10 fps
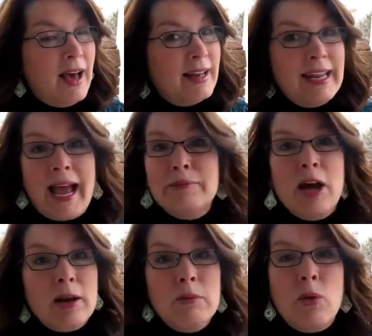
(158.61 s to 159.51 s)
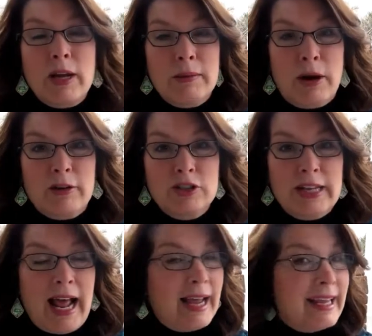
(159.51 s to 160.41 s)
Honey, I'm not a morning
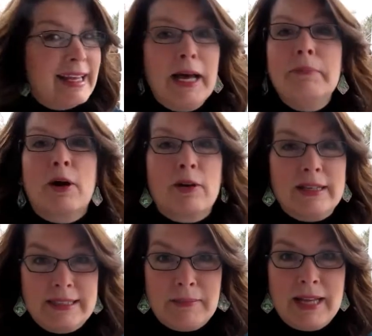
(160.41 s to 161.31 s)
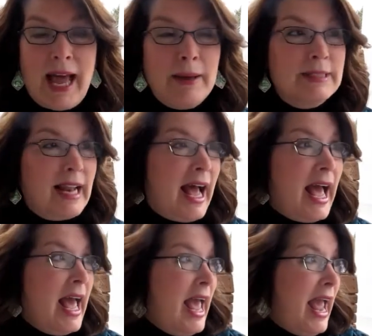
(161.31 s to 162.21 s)
person. I get up early sometimes, and
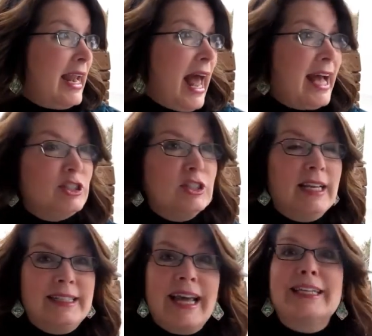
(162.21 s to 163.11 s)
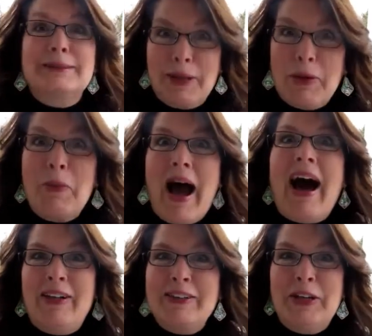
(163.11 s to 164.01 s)
I just, it takes me a
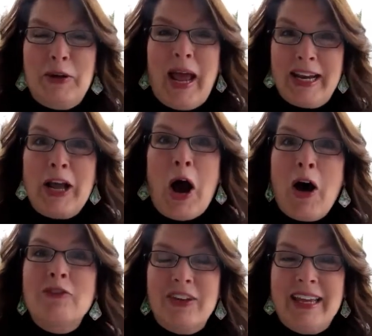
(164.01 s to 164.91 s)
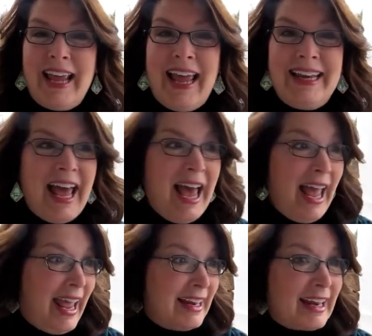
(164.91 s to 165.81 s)
while, and a coffee and
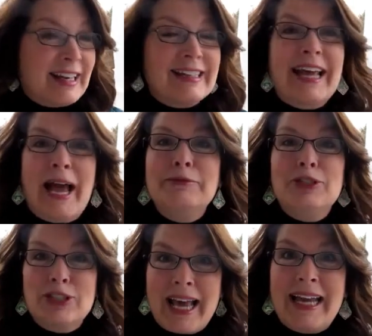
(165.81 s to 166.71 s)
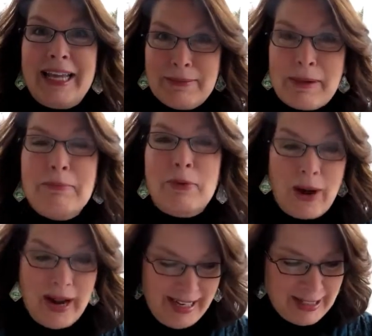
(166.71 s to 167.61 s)
a little time just to kind of get my
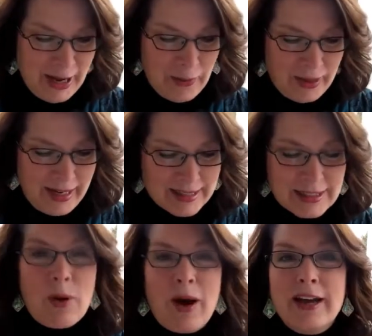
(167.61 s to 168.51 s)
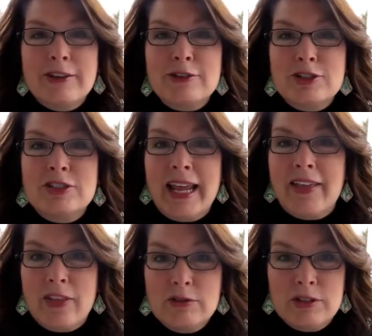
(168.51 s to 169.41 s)
brain going. And so I
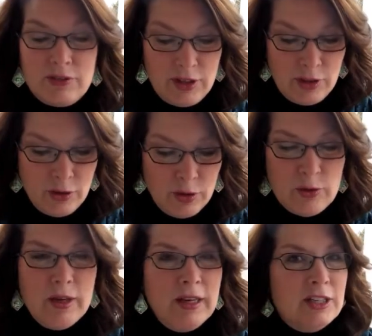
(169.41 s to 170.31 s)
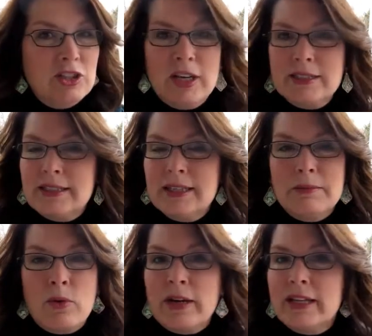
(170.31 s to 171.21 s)
understand those of you who just in the
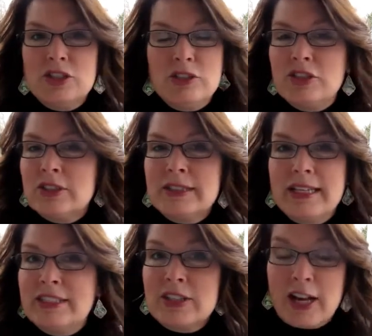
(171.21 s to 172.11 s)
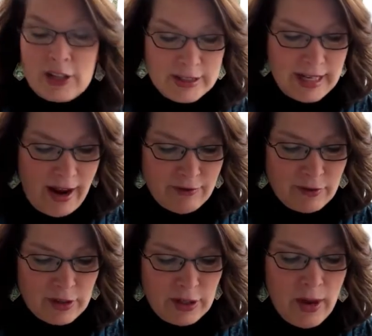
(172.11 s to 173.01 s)
mornings, it's just not a good time
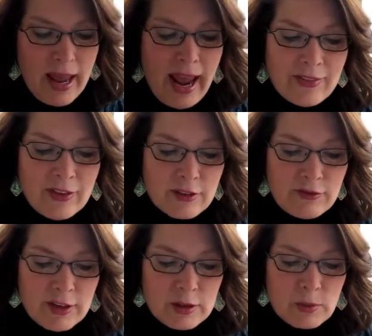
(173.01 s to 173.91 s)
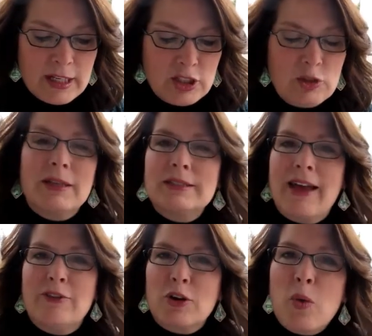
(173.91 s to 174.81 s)
for you. And then the 5th one is you must
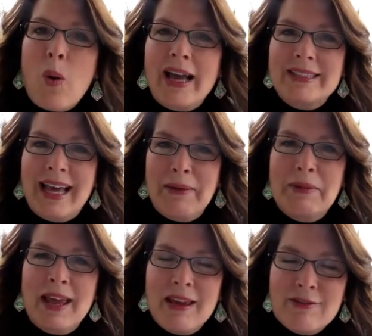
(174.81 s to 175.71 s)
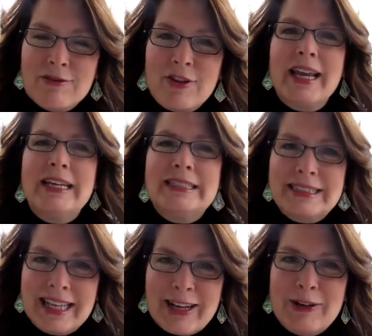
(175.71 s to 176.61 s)
have your quiet time every
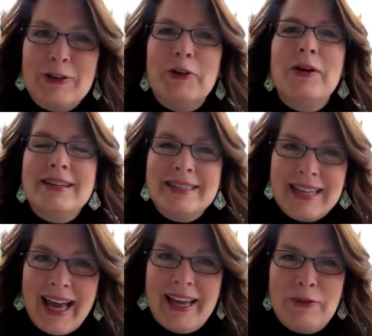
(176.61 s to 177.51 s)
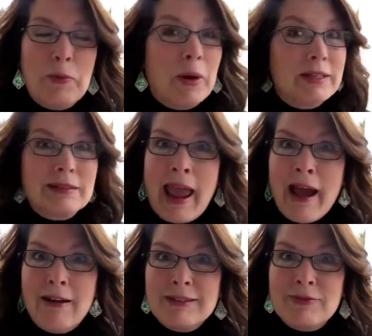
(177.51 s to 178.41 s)
single day. If you want to
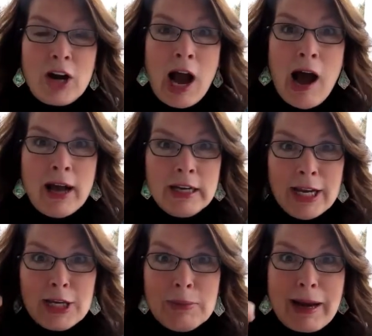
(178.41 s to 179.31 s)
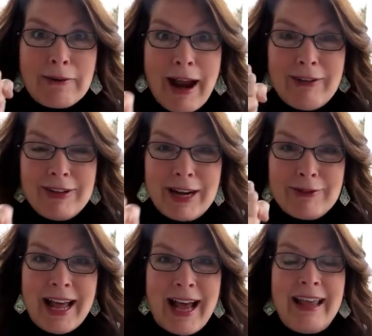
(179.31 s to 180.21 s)
count for God, you better have it
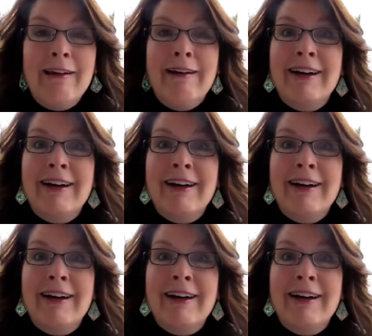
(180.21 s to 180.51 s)
every day.